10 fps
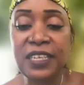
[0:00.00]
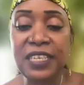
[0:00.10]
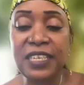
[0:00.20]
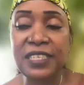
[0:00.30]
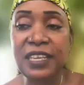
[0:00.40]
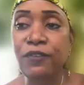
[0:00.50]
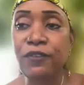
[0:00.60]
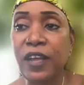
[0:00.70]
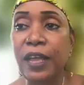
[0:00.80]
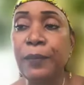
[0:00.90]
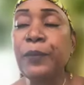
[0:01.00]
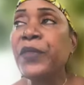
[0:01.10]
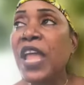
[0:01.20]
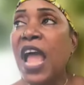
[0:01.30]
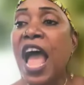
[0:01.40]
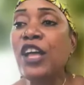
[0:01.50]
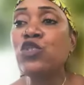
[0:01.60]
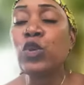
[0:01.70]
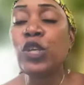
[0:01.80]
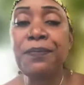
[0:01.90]
She's the one who also takes
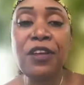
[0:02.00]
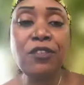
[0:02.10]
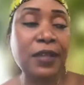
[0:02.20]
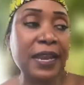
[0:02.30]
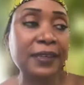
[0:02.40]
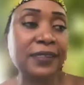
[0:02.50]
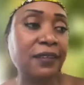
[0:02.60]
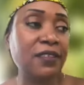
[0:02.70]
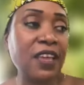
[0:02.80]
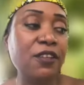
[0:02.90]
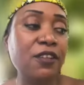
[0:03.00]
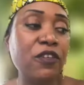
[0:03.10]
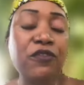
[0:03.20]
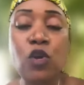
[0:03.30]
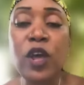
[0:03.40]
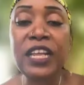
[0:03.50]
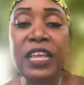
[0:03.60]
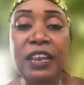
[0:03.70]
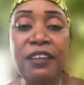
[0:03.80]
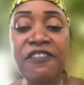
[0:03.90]
care of the health of these
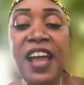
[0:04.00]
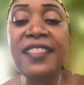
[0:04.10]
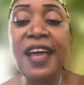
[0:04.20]
children.